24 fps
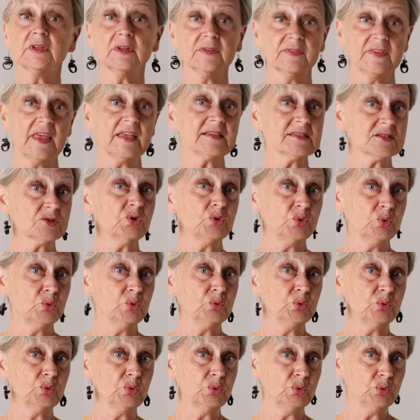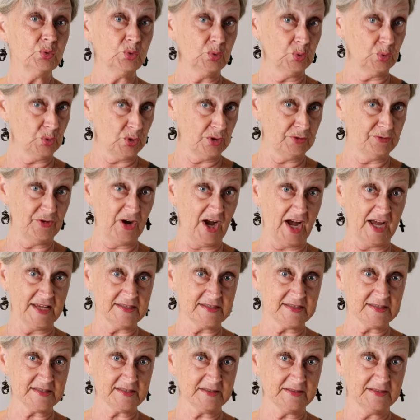That's all good
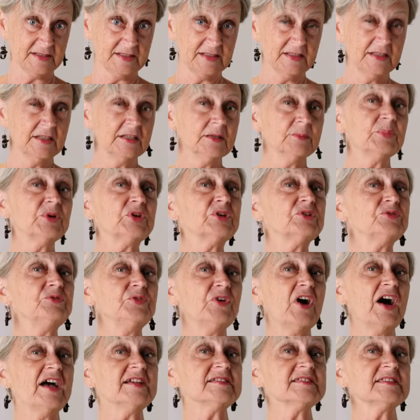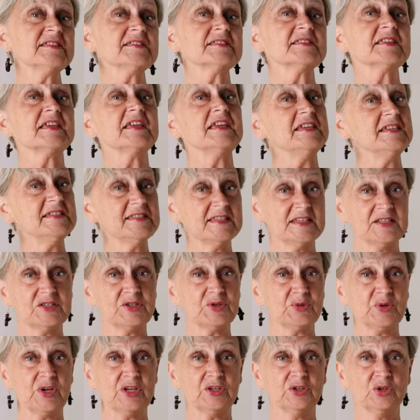advice. But advice is easy
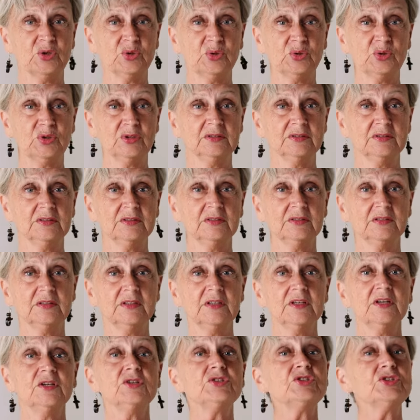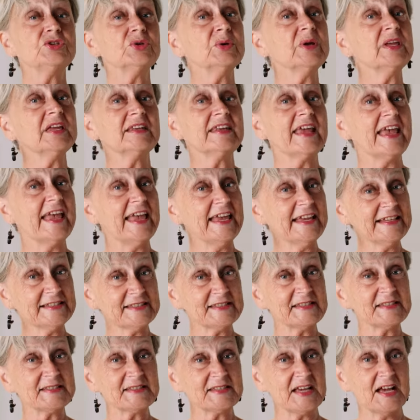to ignore. Doing an
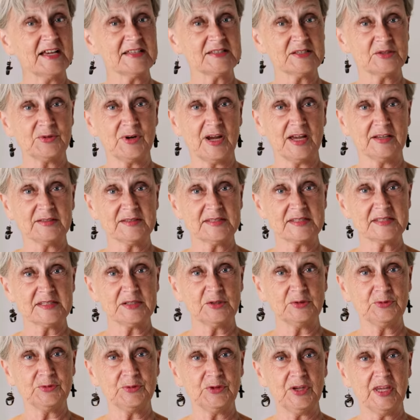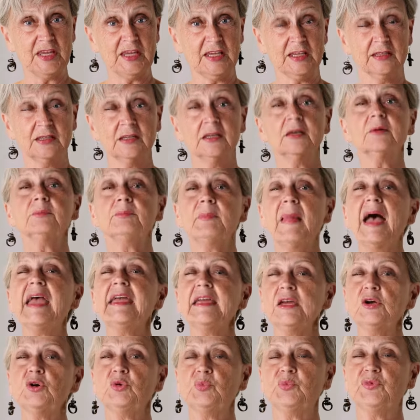exercise around self care may
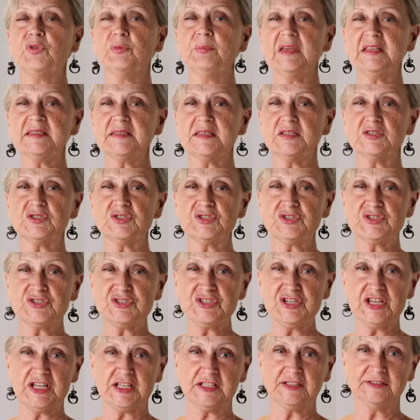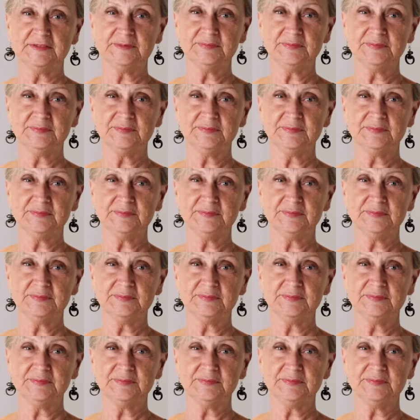help the message stick.